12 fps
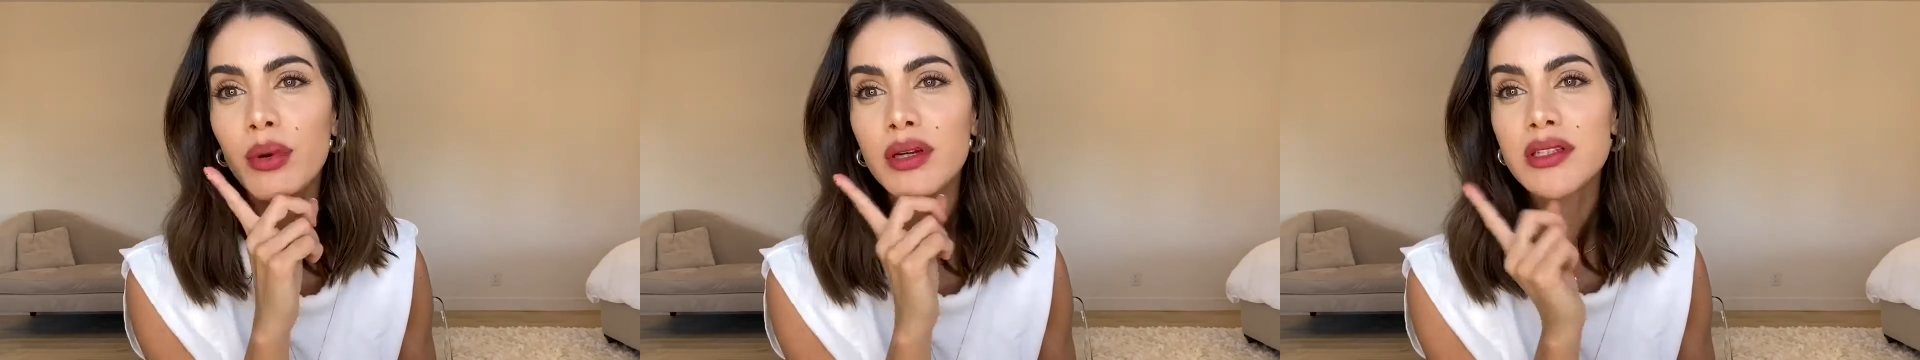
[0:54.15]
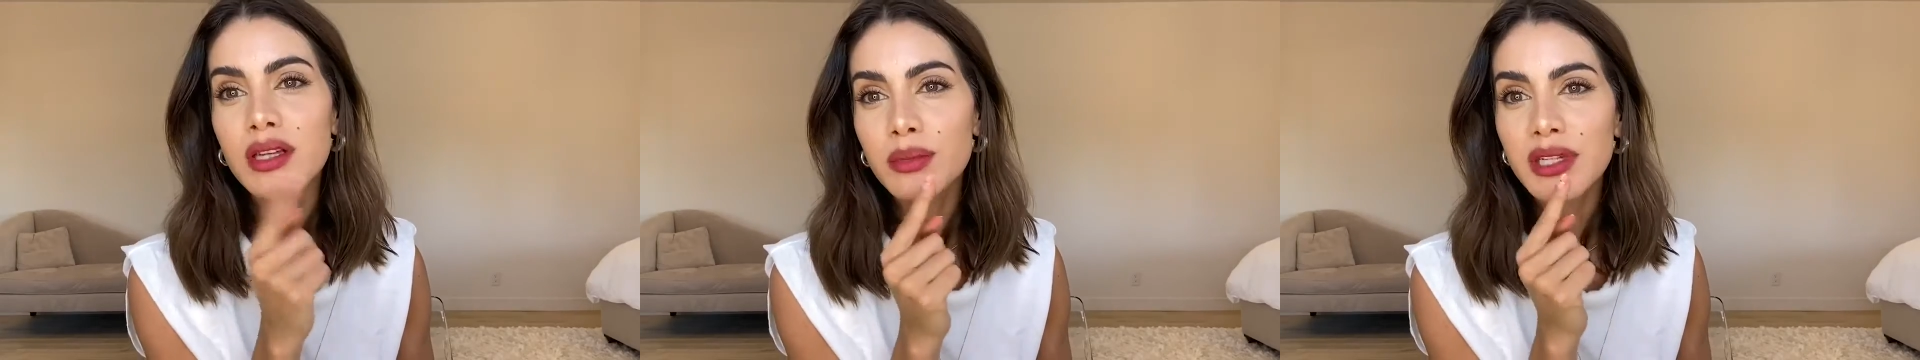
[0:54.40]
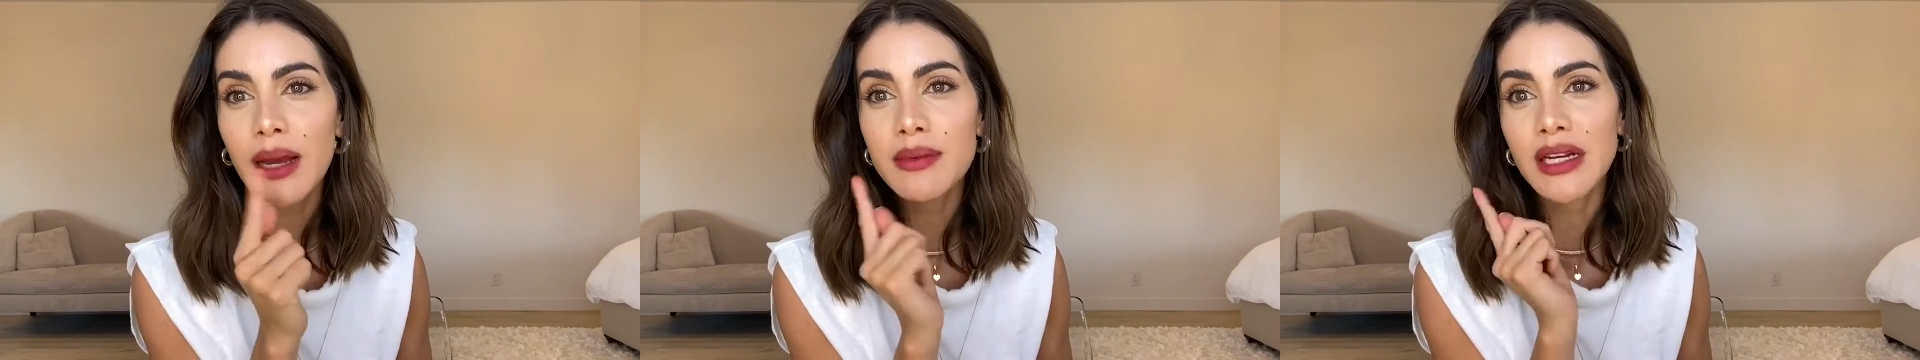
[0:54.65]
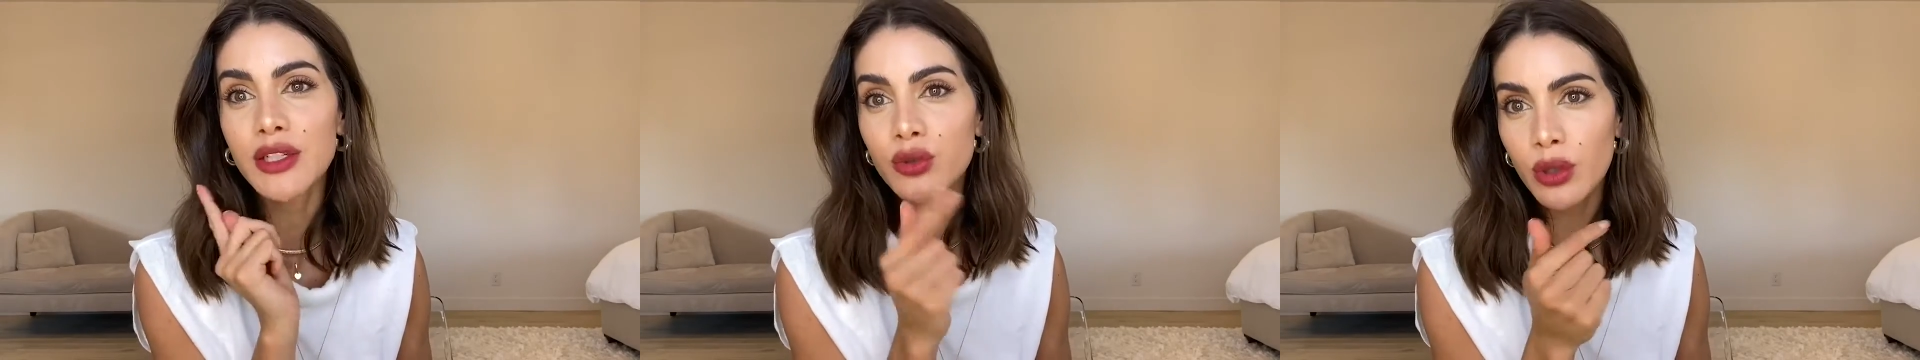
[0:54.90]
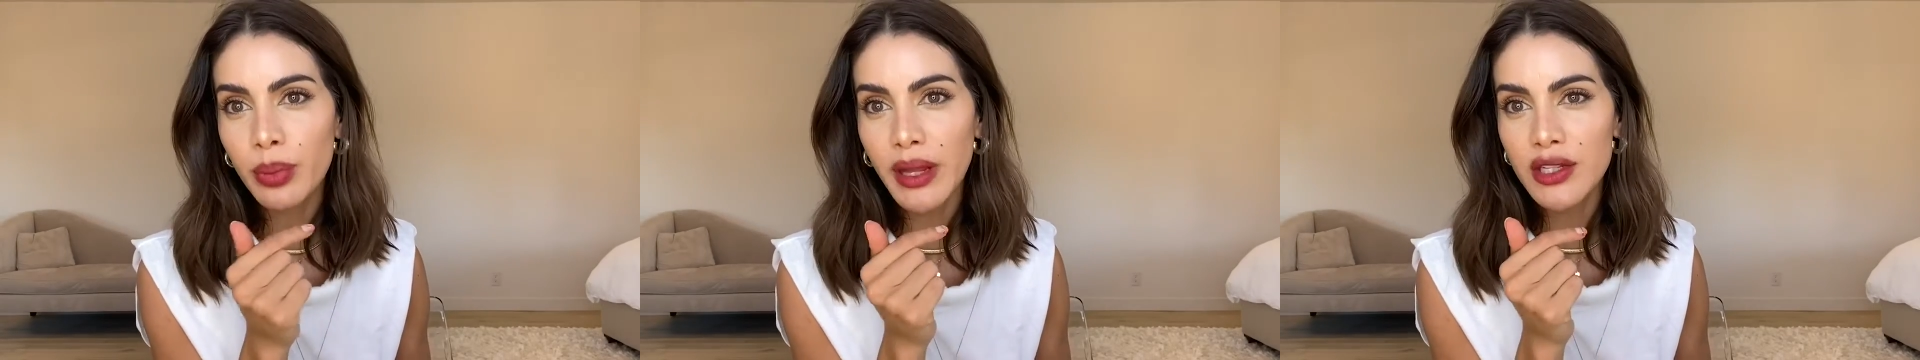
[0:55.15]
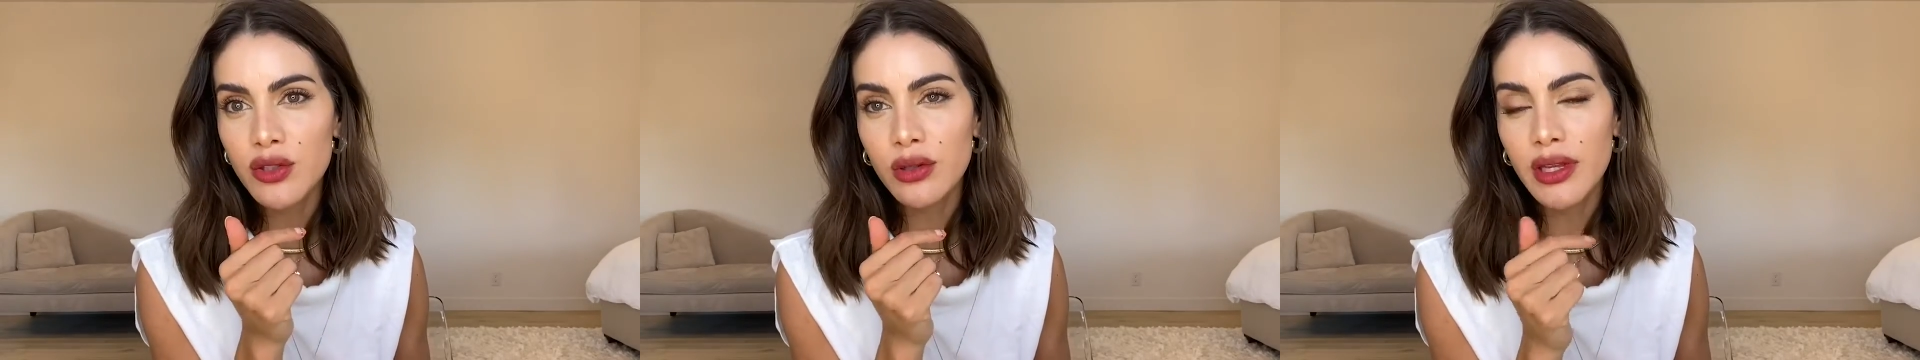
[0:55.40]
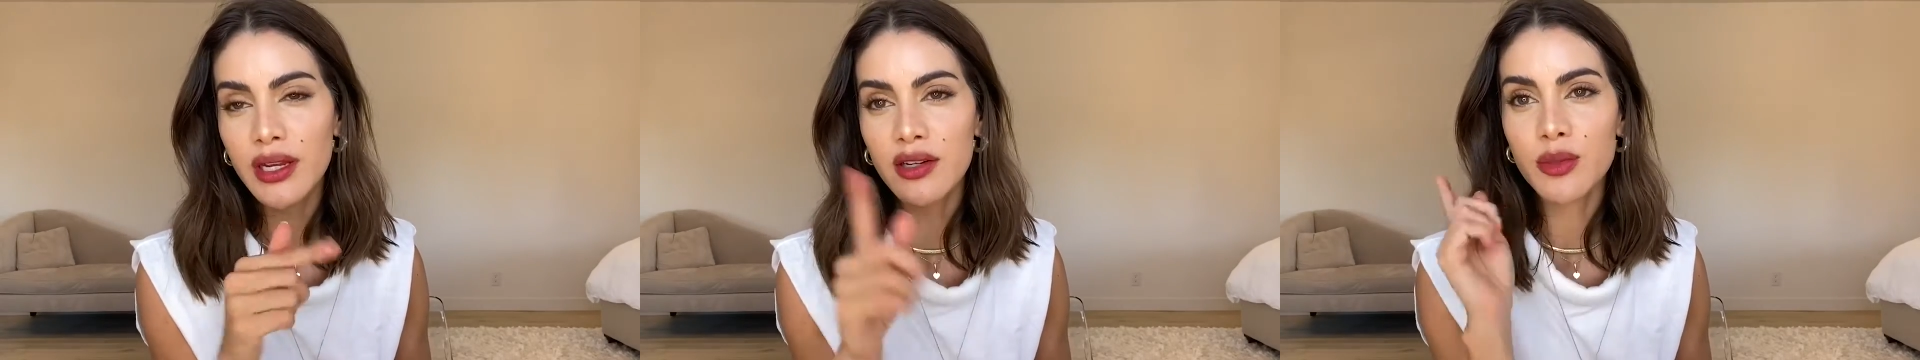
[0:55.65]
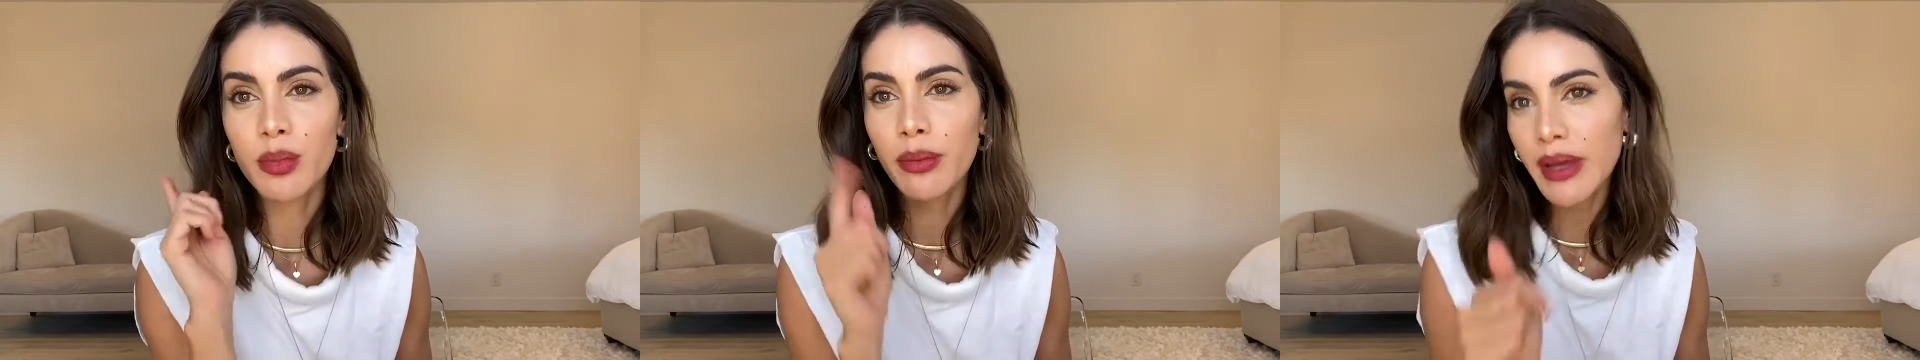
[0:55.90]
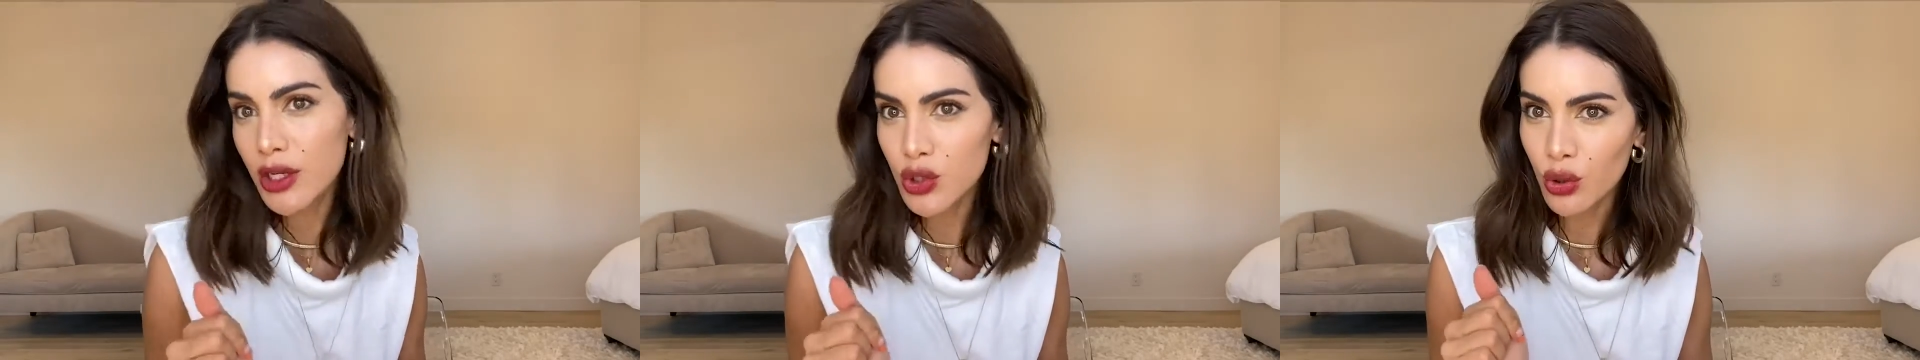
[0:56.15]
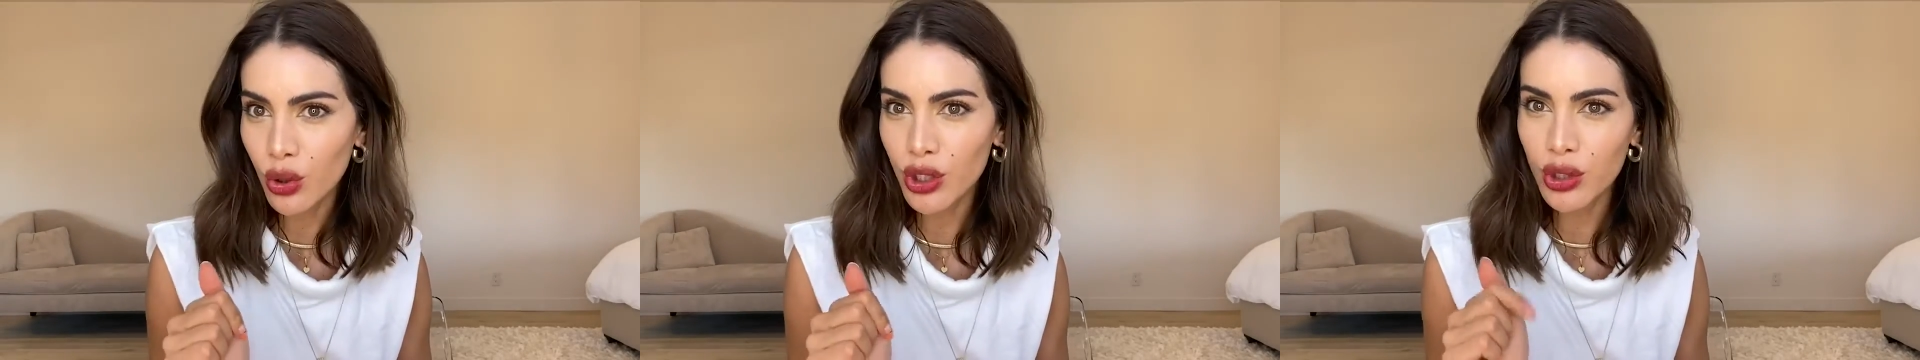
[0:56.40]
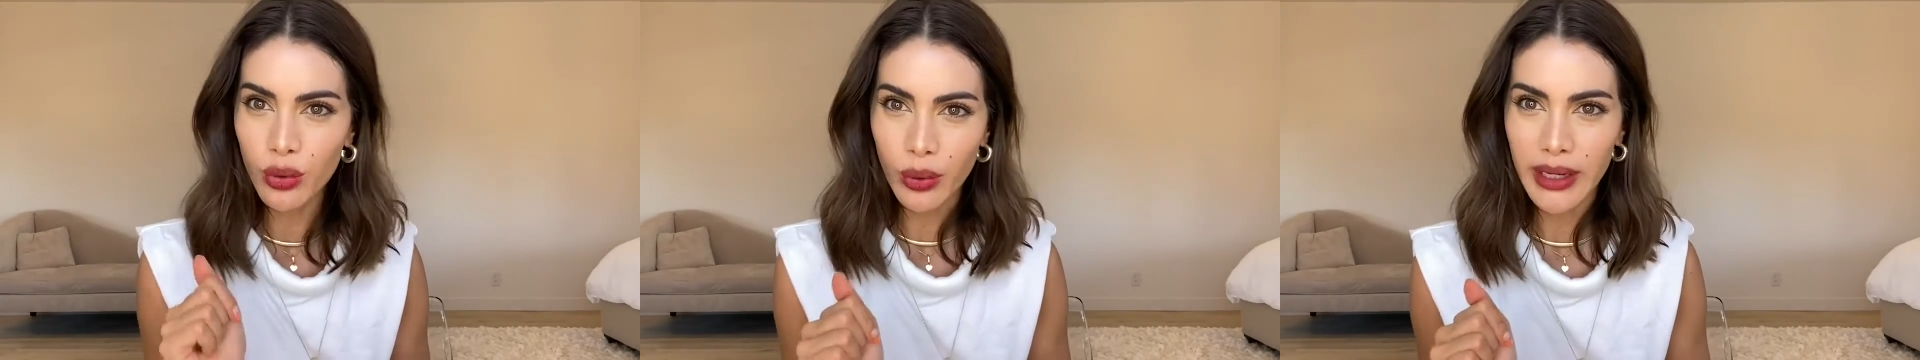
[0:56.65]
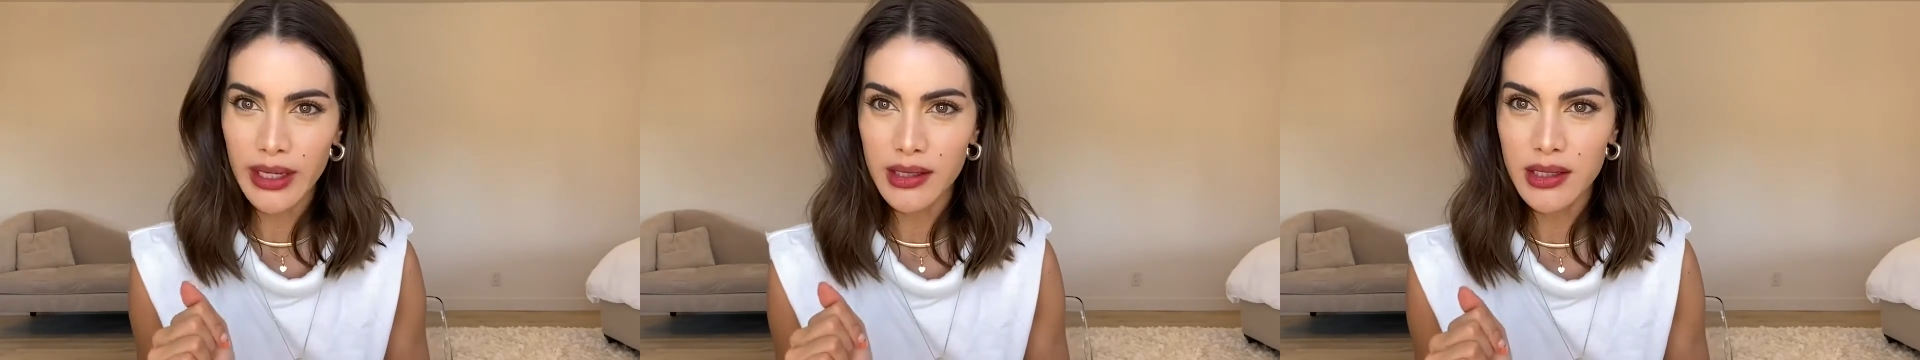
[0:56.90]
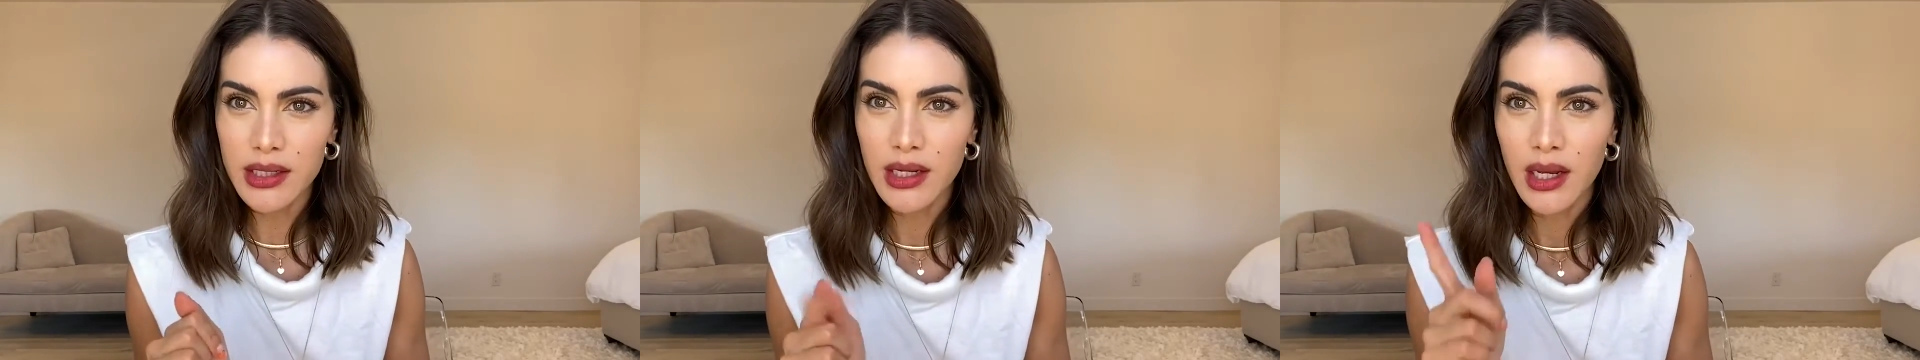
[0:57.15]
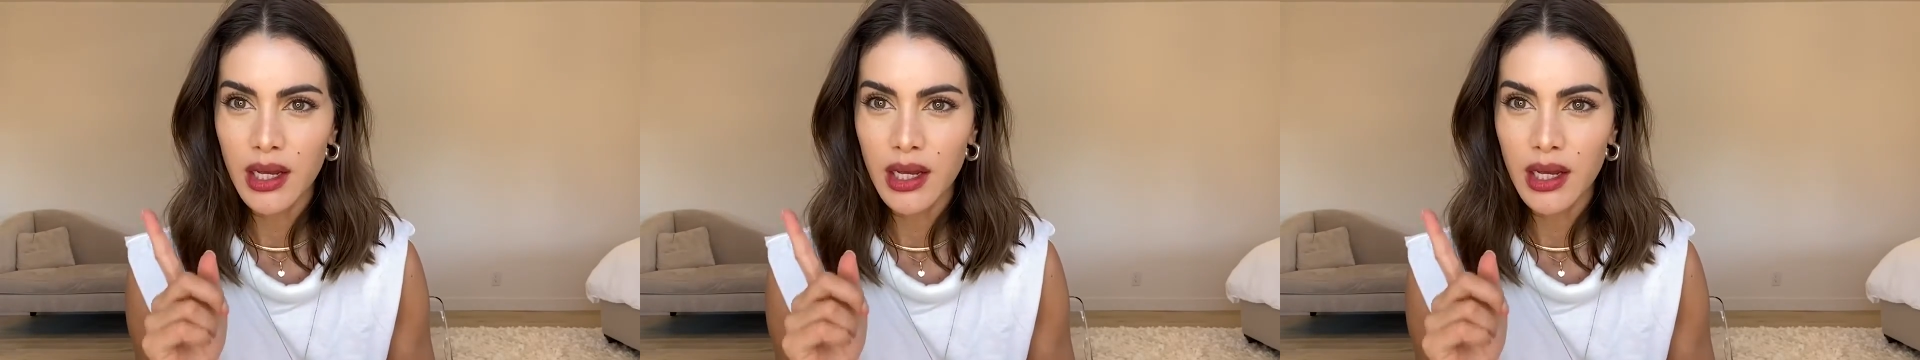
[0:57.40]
but sometimes I do apply two layers, but make sure you wait